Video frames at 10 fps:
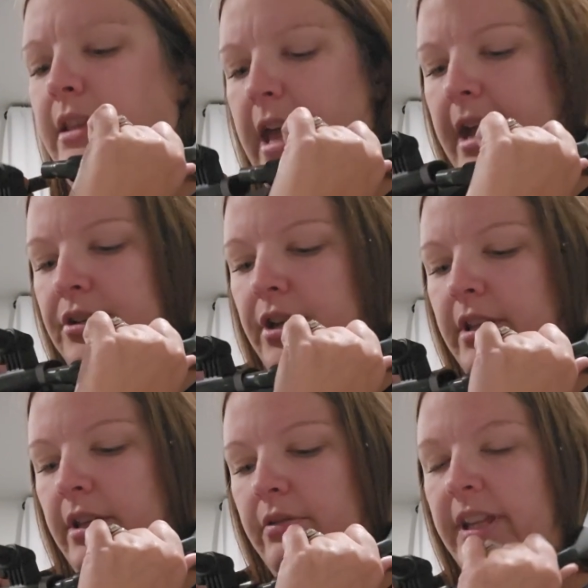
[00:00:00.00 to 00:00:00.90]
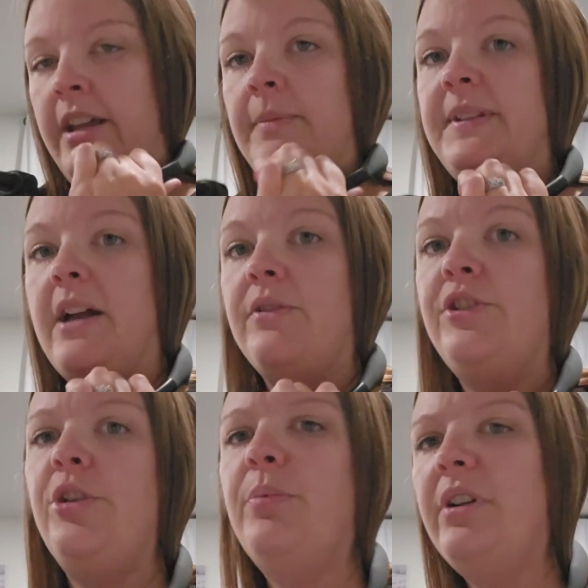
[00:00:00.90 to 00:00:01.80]
latch. It literally comes out
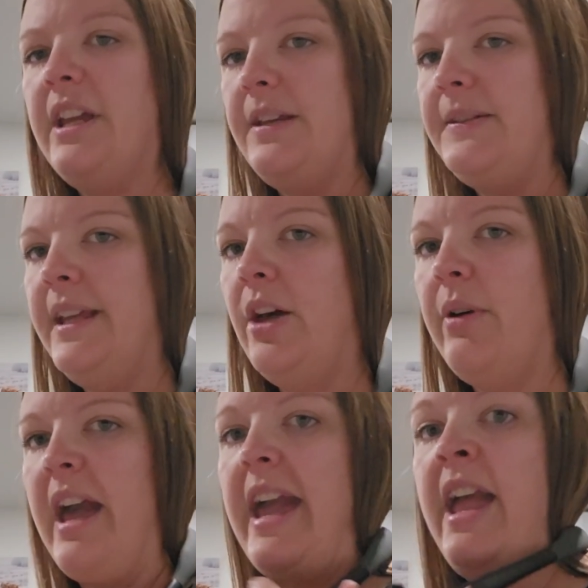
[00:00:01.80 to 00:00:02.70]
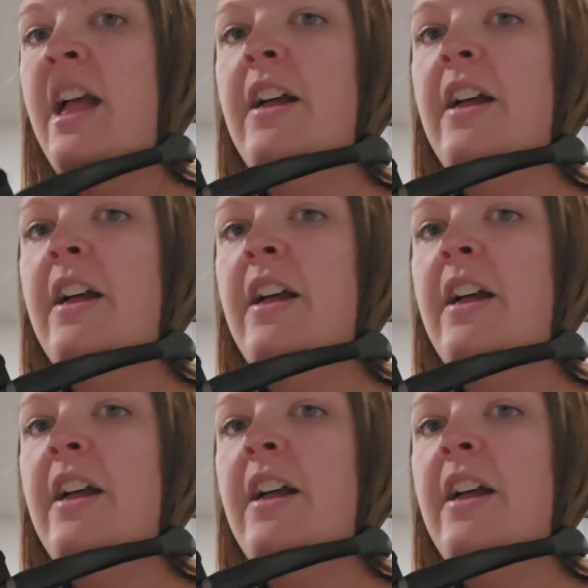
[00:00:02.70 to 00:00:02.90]
super easy. Okay.